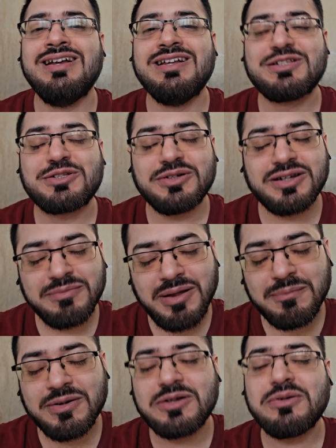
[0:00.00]
so
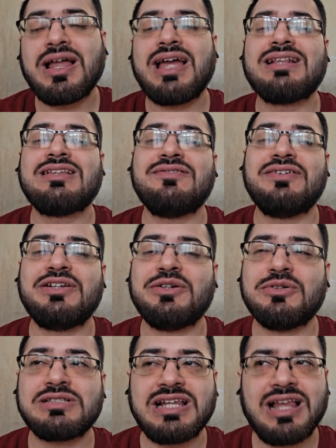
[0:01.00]
remember to like the videos